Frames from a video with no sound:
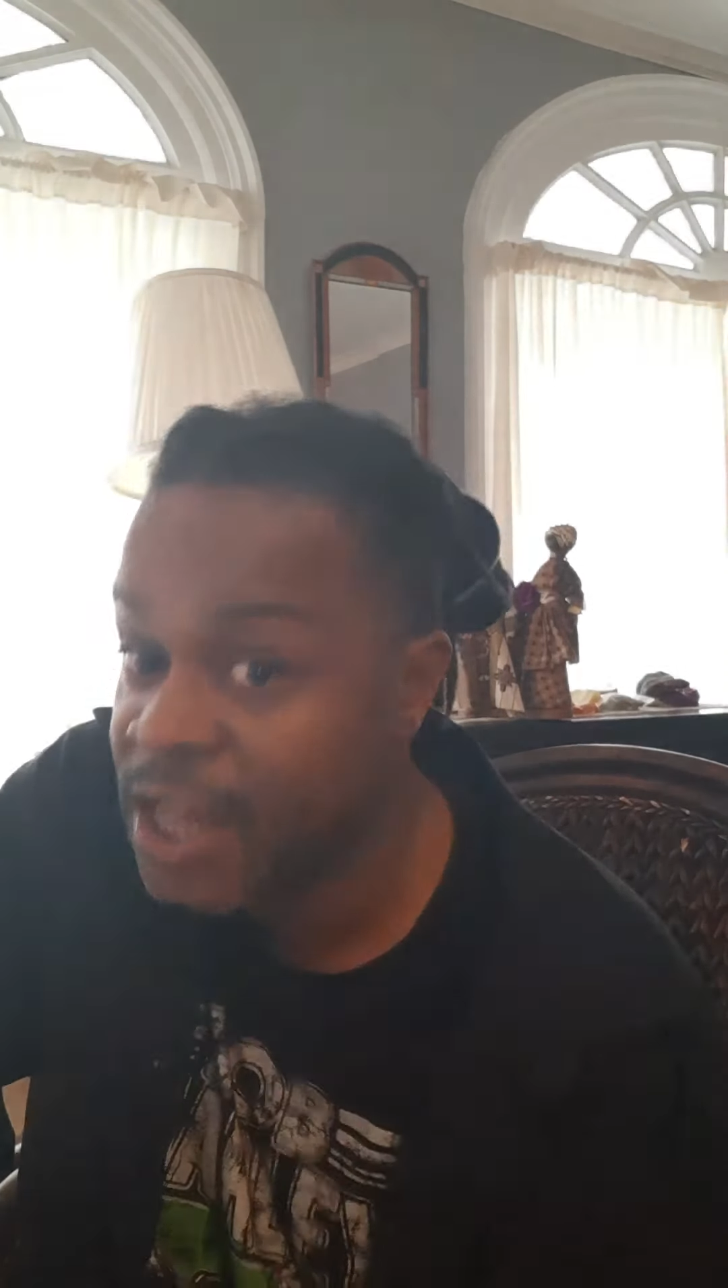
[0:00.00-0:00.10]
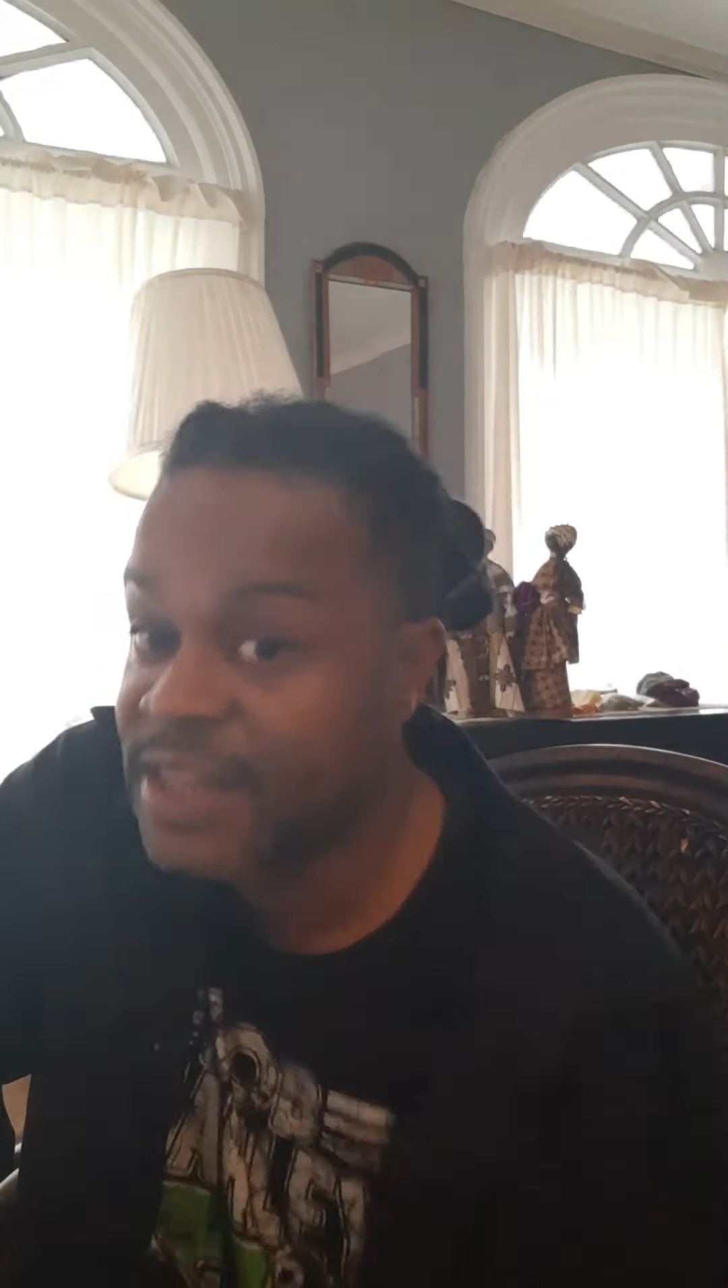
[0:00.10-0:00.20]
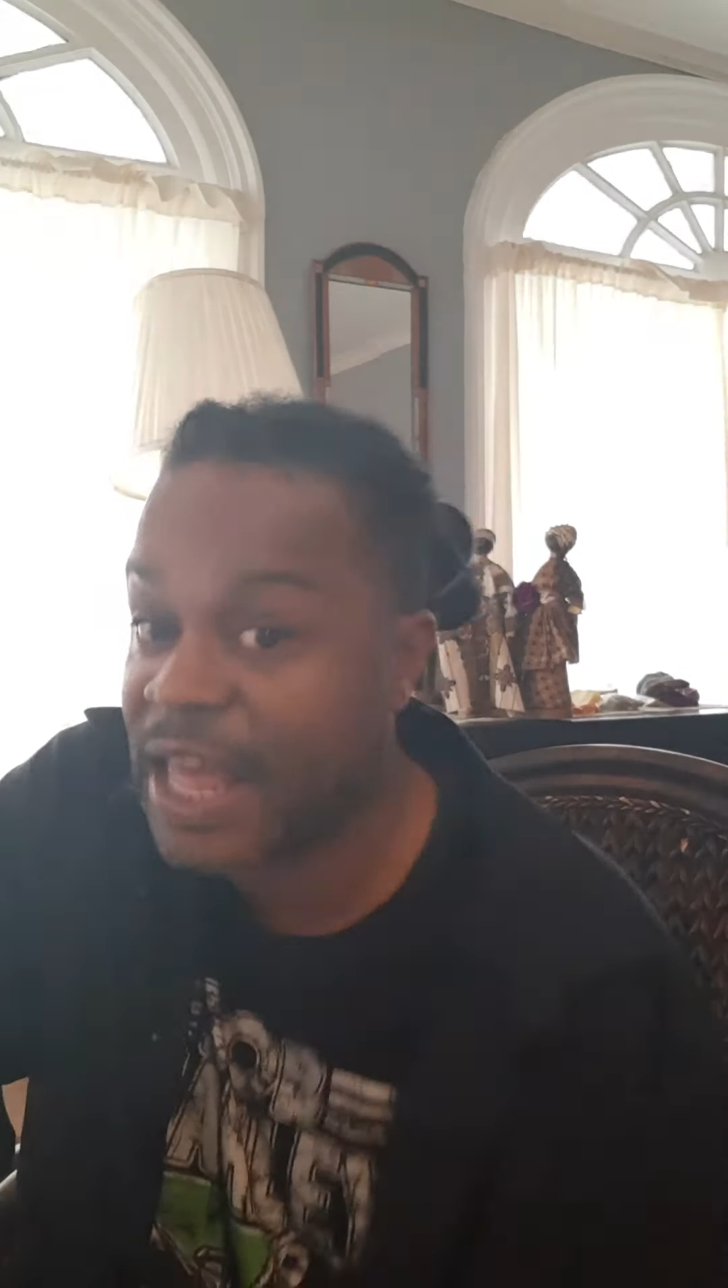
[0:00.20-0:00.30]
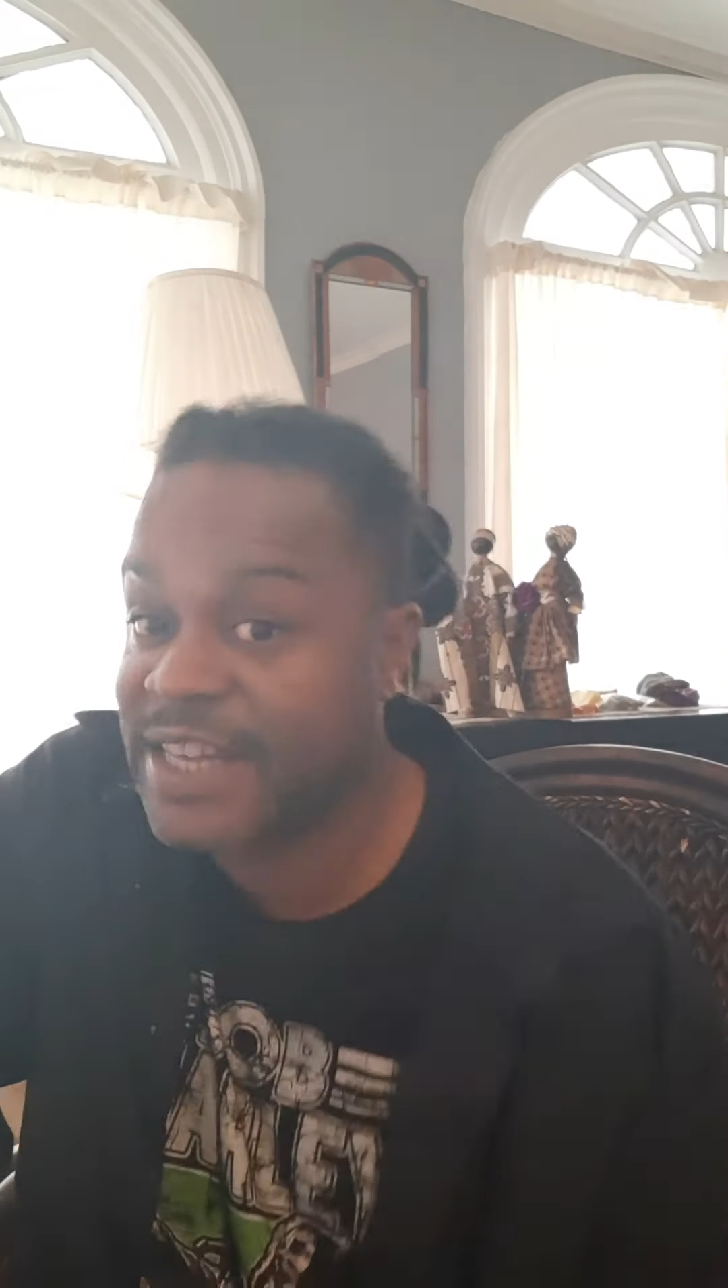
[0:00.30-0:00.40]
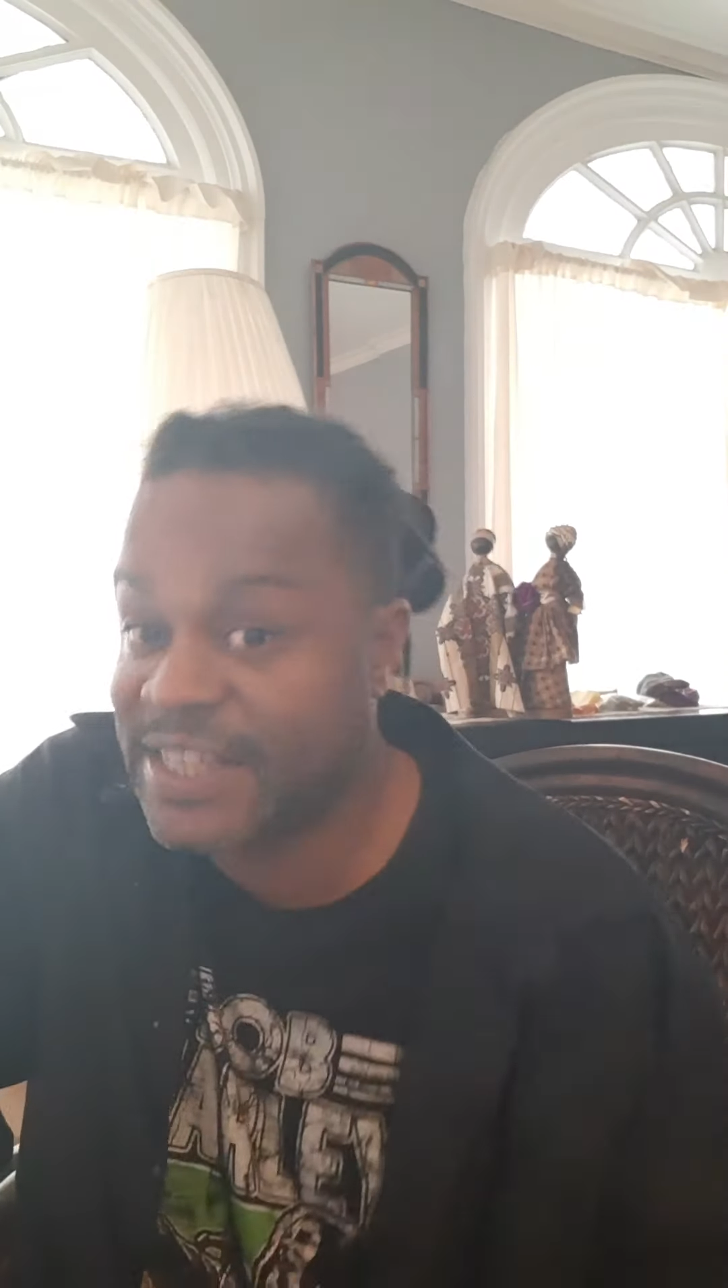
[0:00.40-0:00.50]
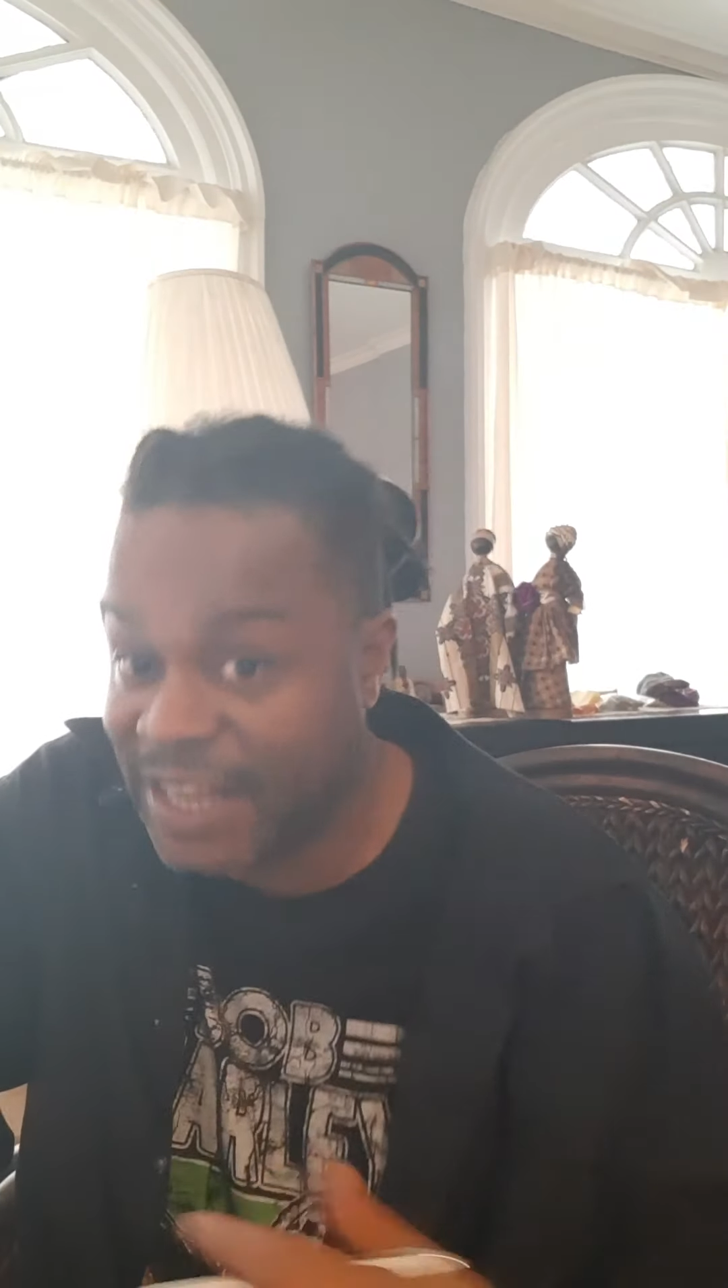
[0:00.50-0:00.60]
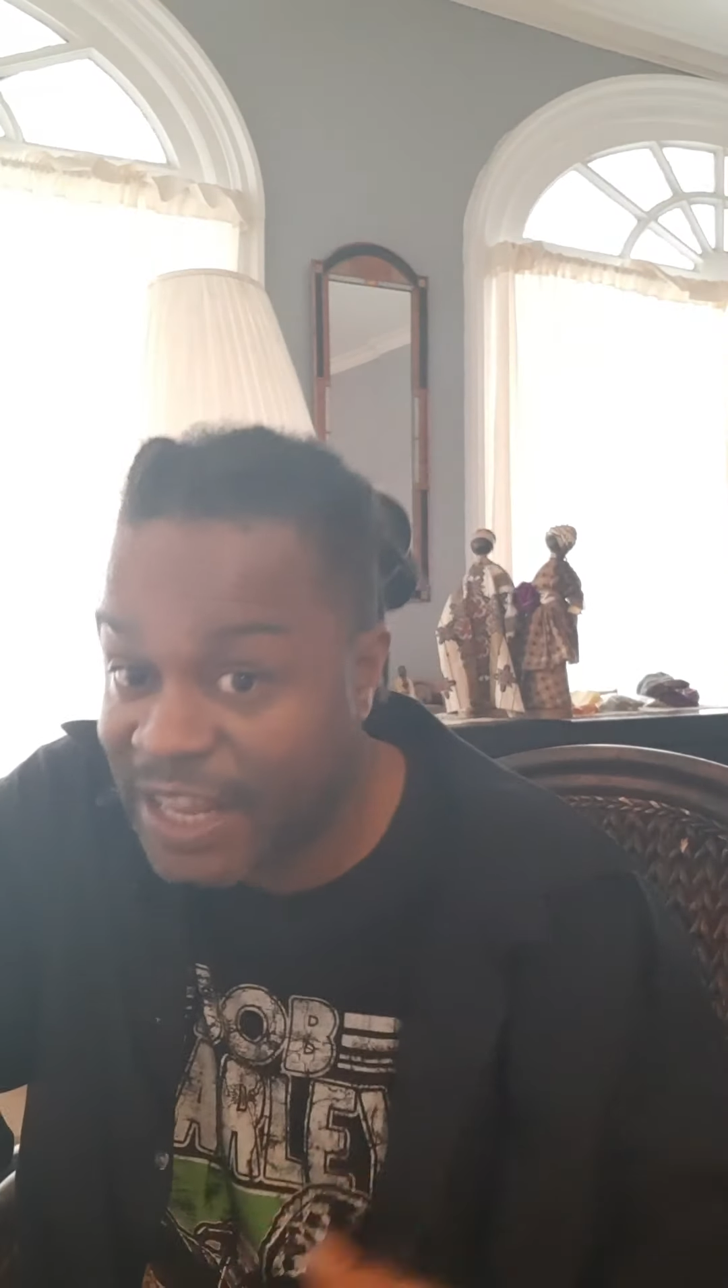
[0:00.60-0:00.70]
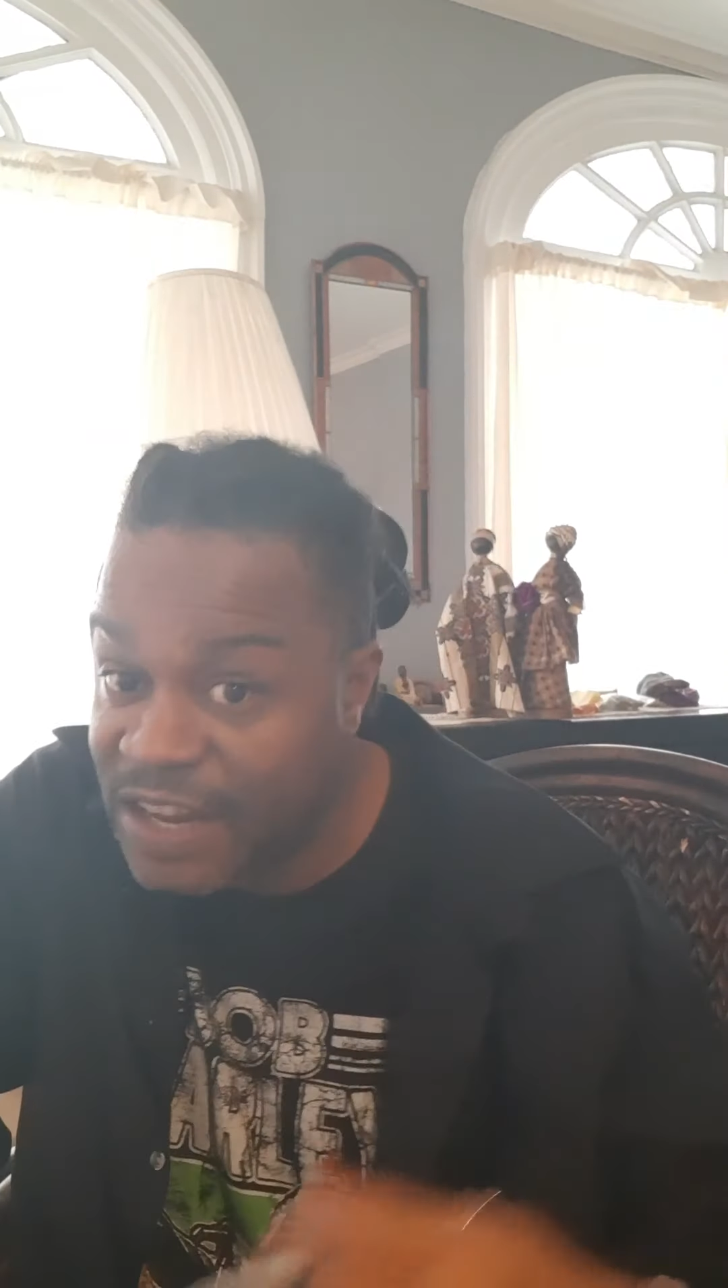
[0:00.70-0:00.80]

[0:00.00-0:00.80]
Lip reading: that did